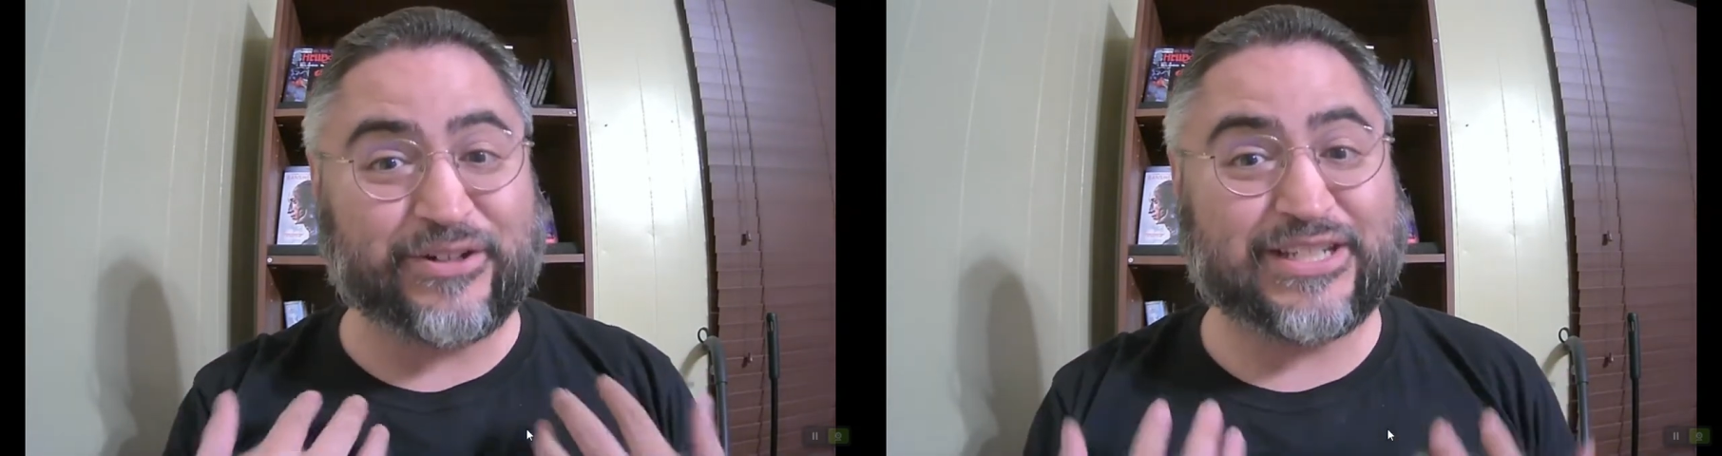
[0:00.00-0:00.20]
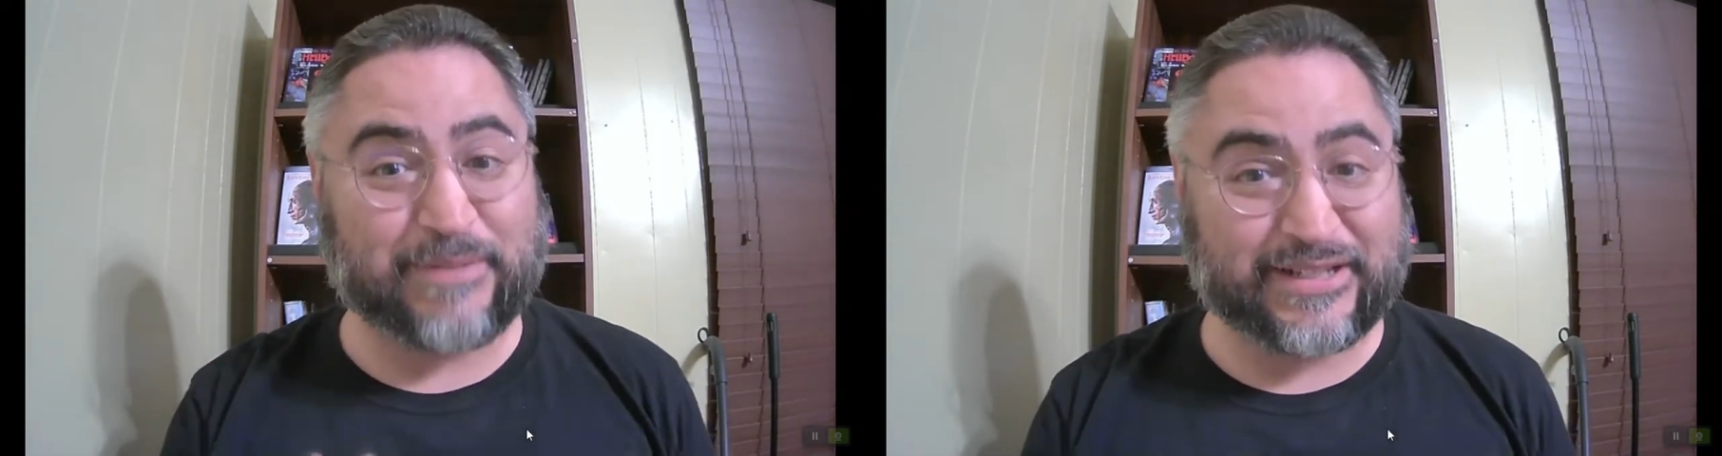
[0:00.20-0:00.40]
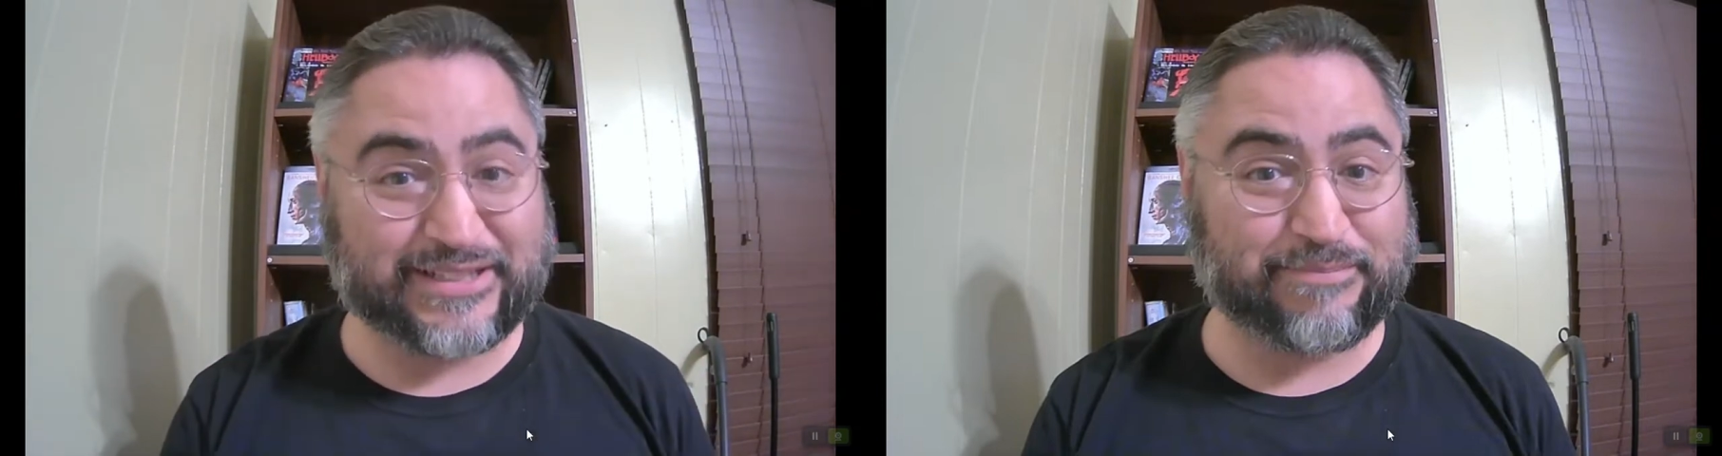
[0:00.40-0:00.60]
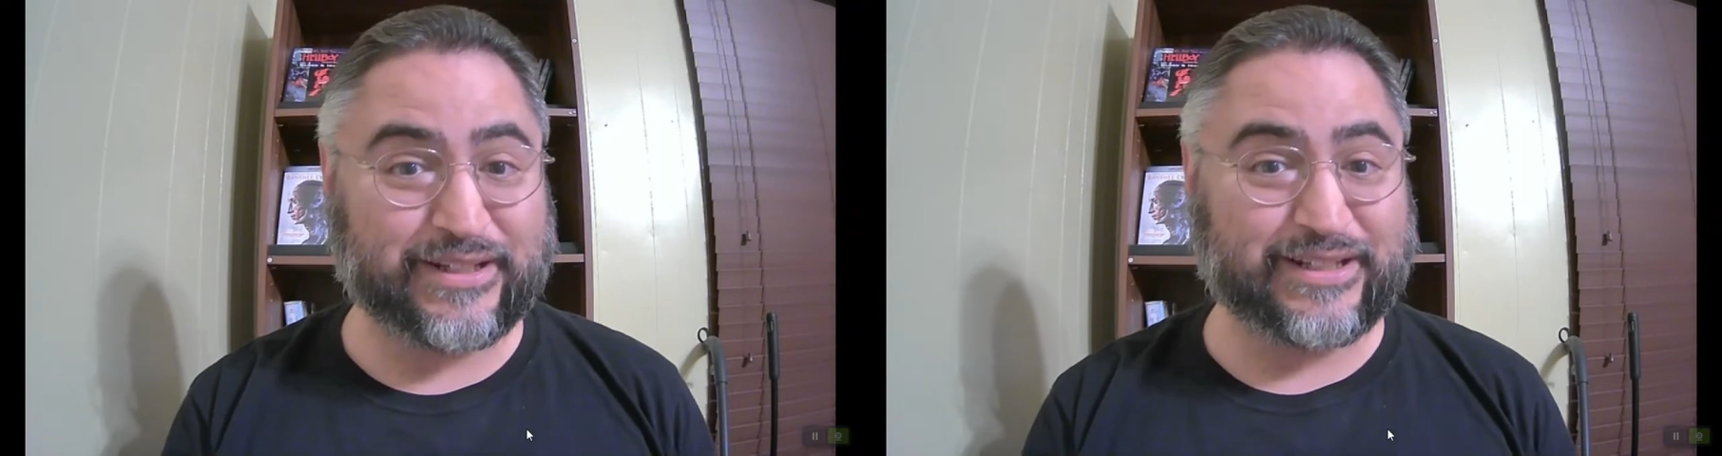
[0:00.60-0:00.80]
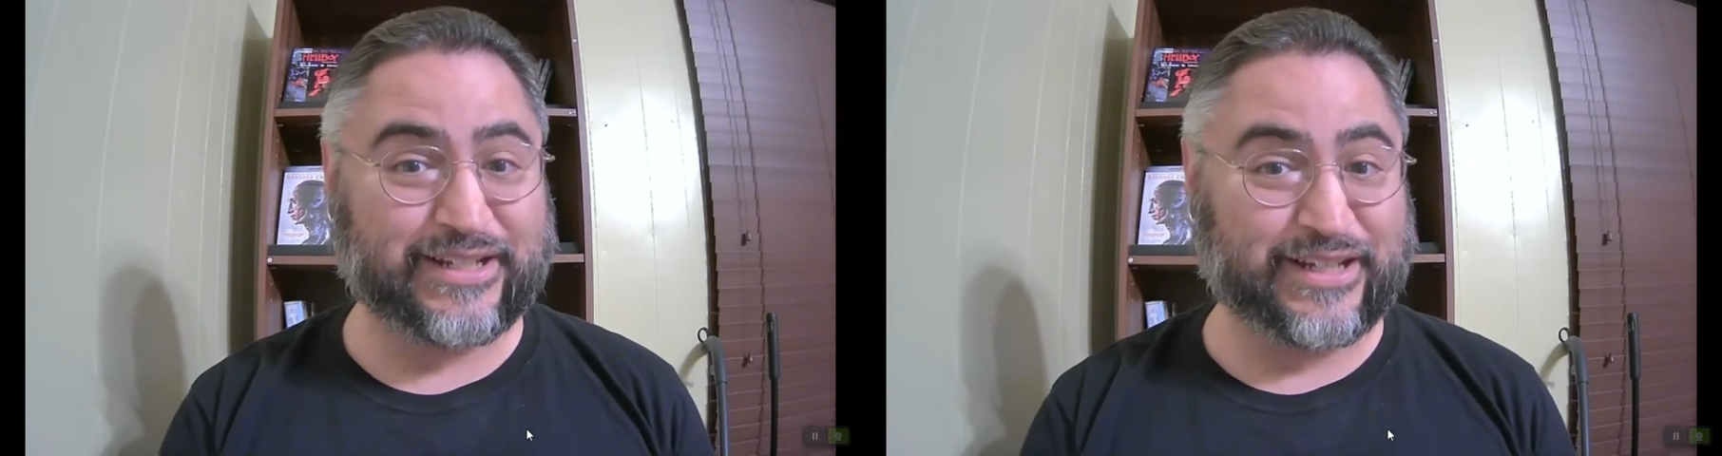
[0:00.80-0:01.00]

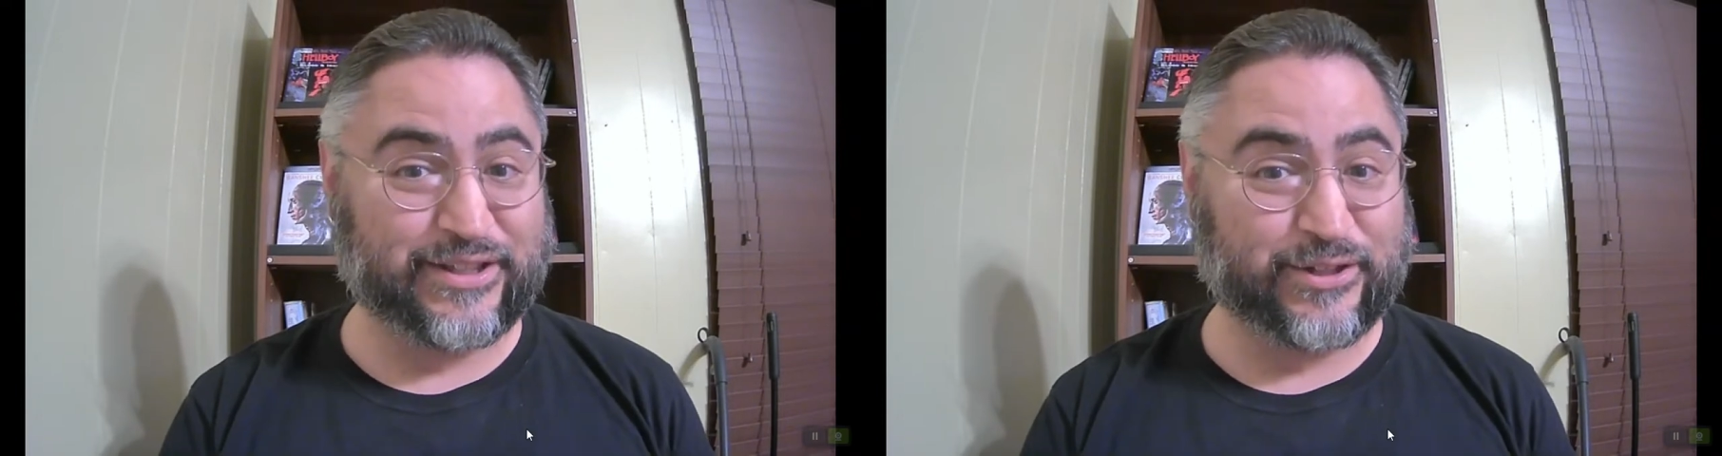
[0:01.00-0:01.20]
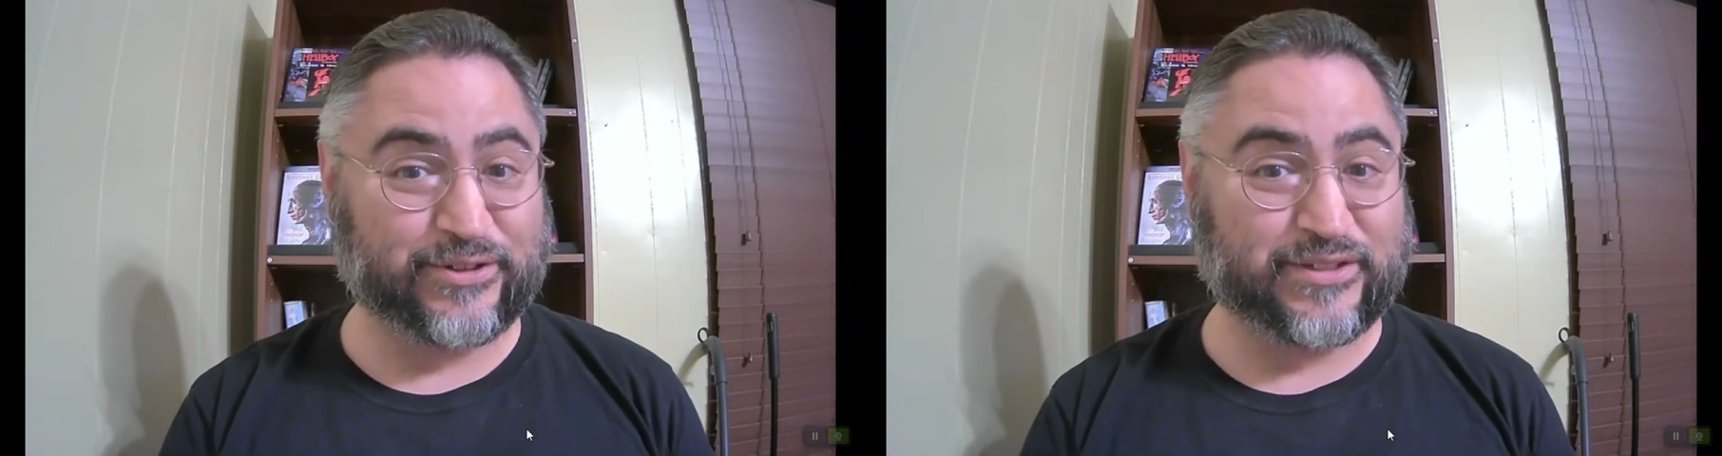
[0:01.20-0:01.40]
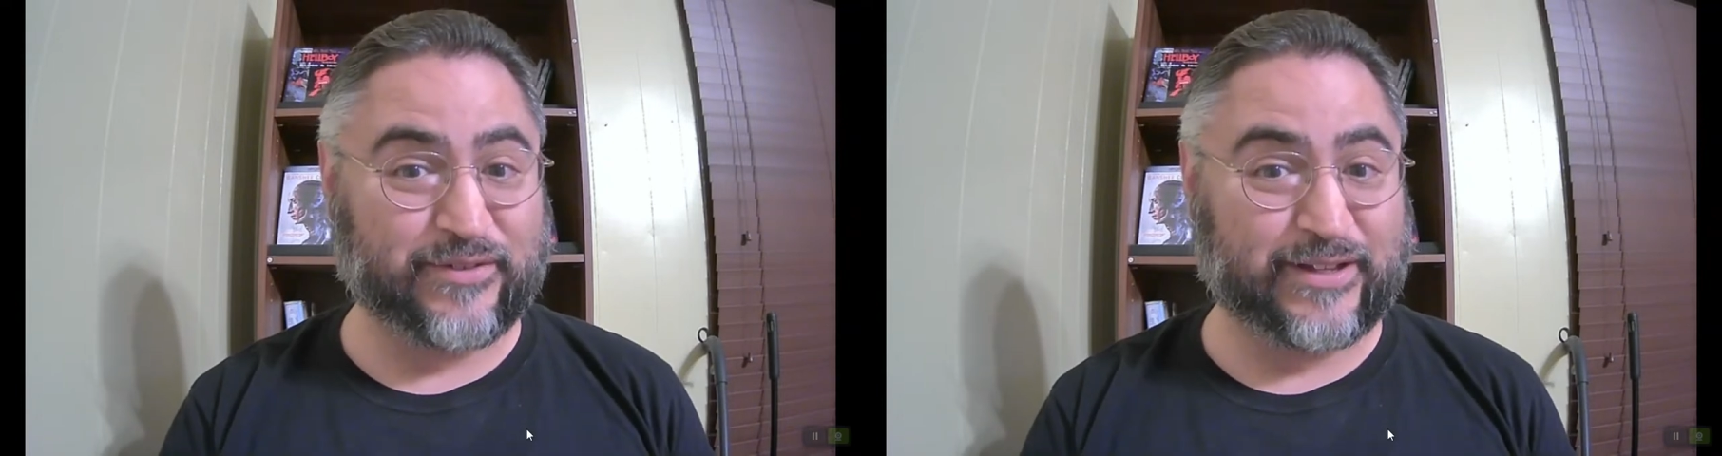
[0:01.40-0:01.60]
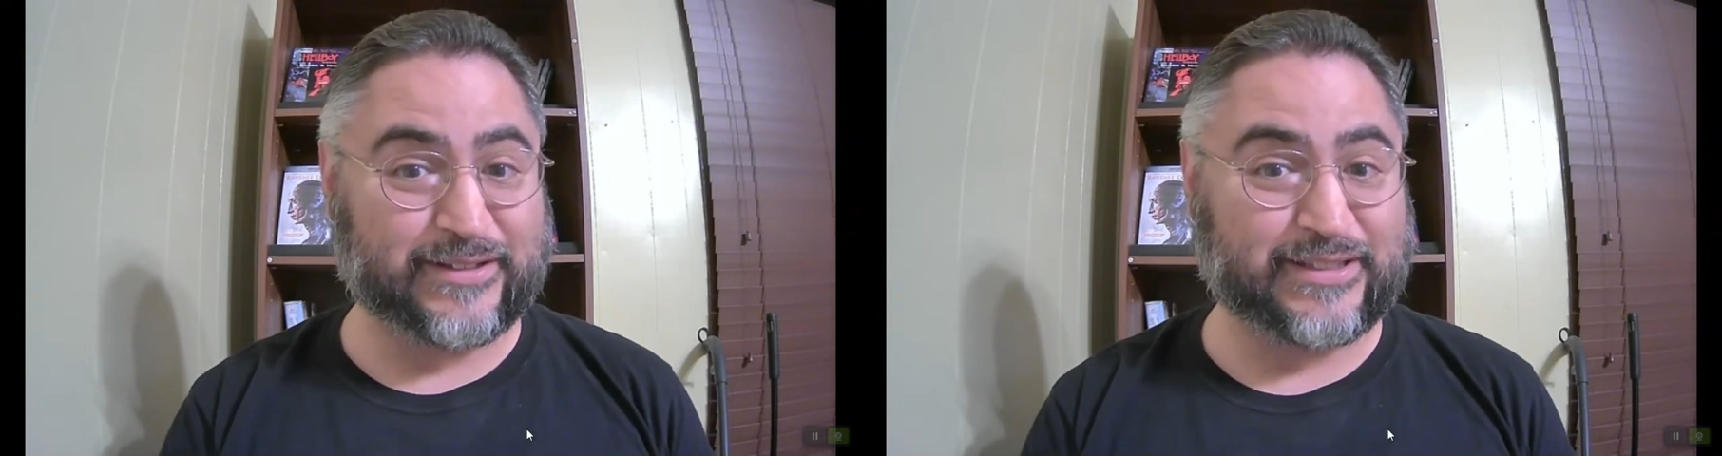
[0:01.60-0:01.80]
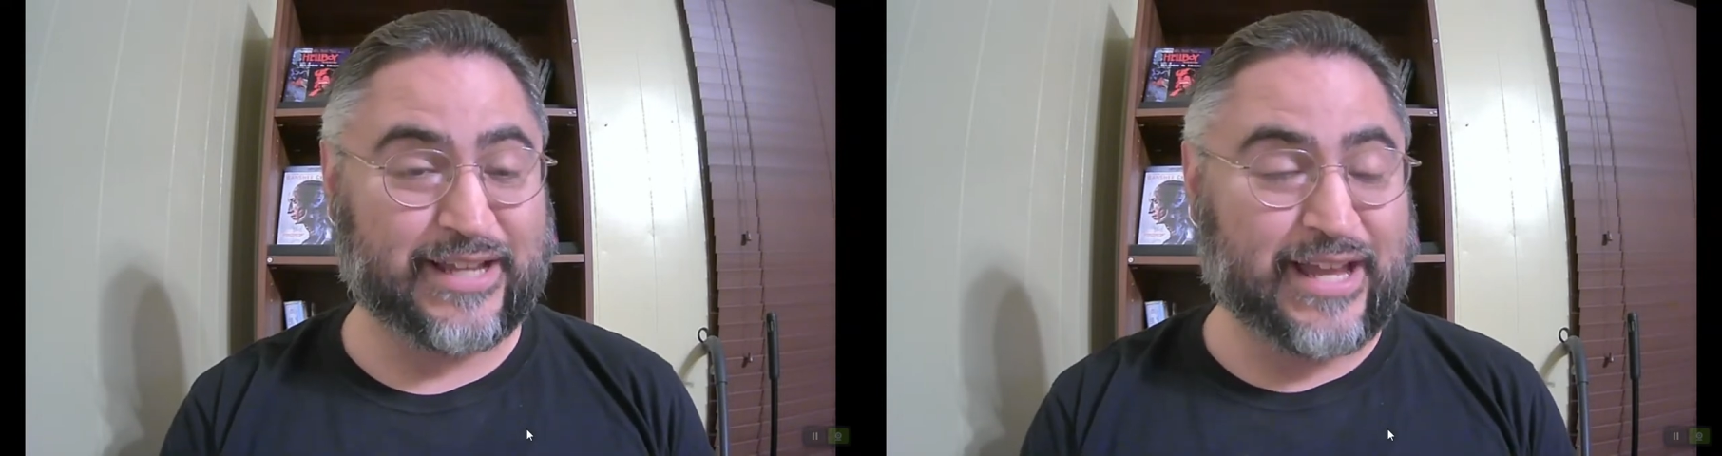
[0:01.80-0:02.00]
responsibility in those
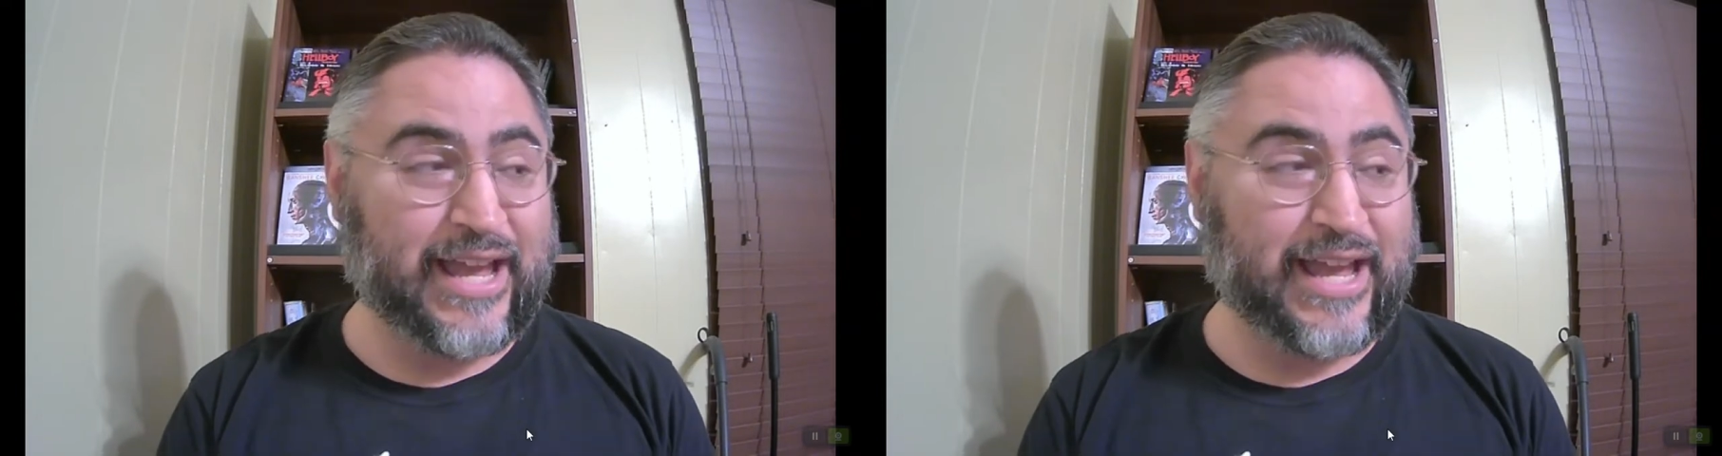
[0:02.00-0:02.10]
events.